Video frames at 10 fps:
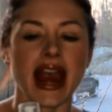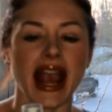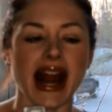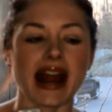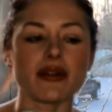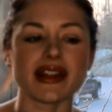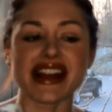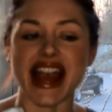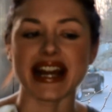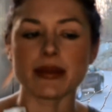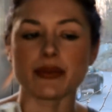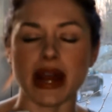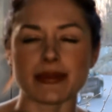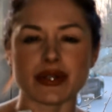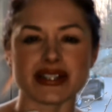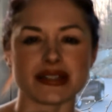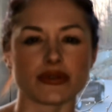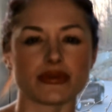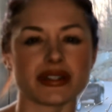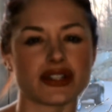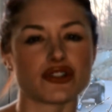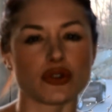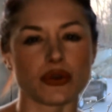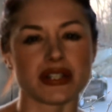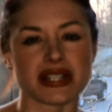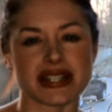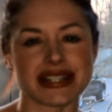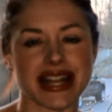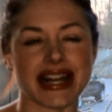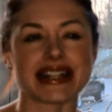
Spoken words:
And I don't like any primers that don't really soak into the skin.